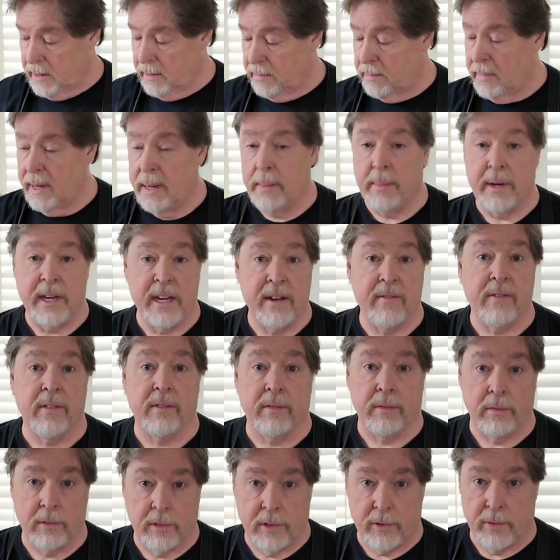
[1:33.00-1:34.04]
maybe
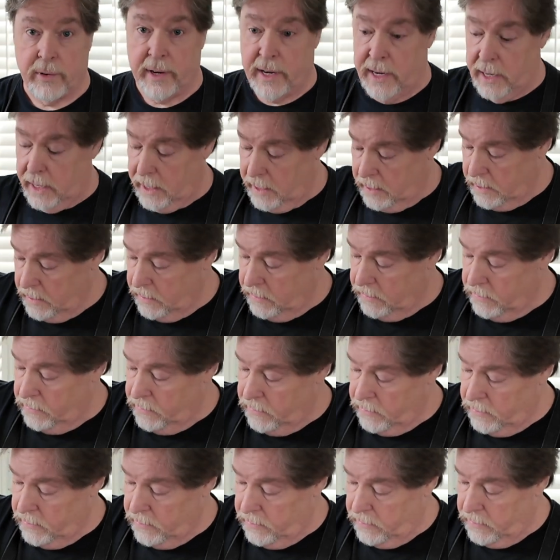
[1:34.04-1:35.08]
even 3
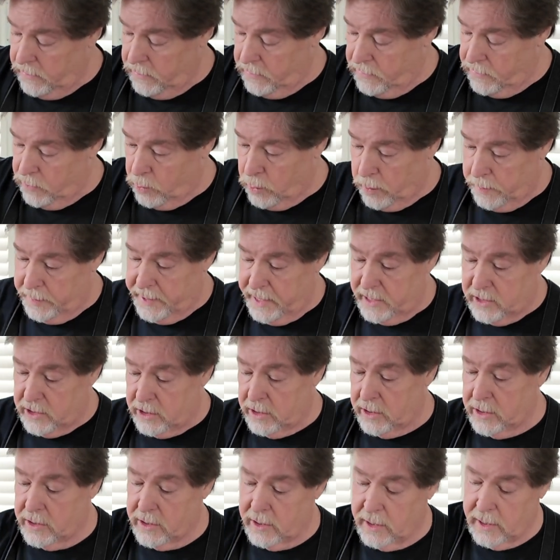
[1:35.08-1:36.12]

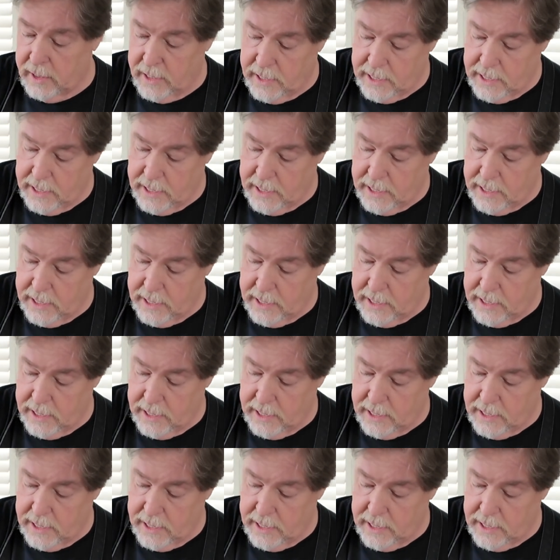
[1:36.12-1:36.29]
4-pinchers,